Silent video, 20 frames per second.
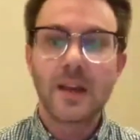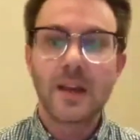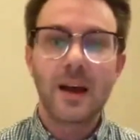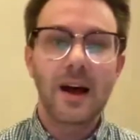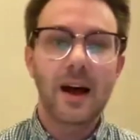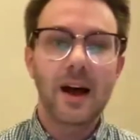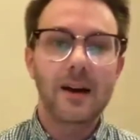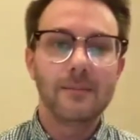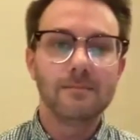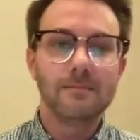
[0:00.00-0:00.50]

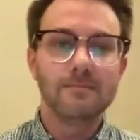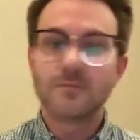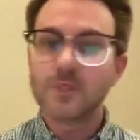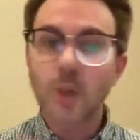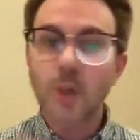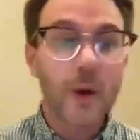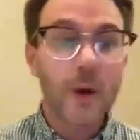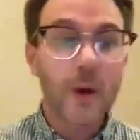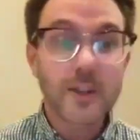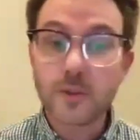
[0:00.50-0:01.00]

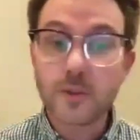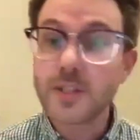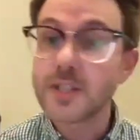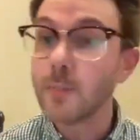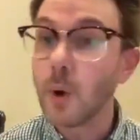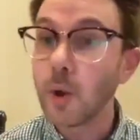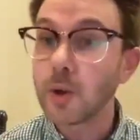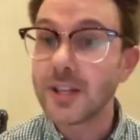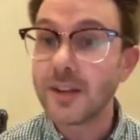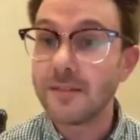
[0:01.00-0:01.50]
So history is
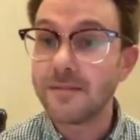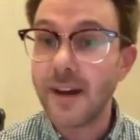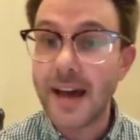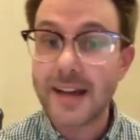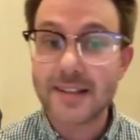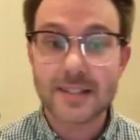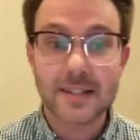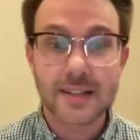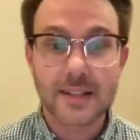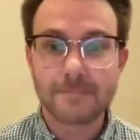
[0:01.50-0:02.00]

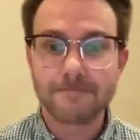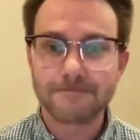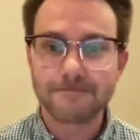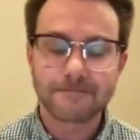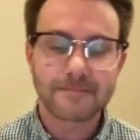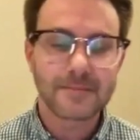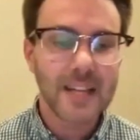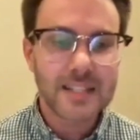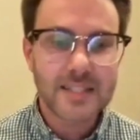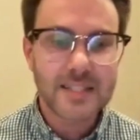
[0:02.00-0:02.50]
multifaceted.
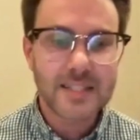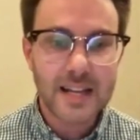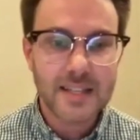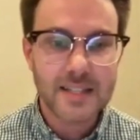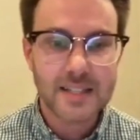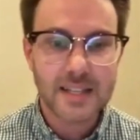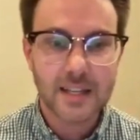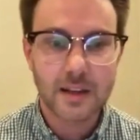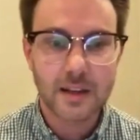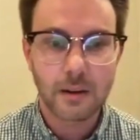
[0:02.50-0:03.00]
It's
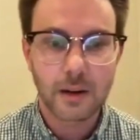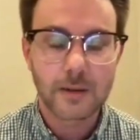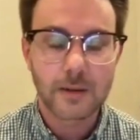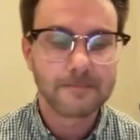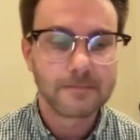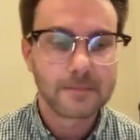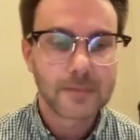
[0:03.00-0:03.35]
not singular.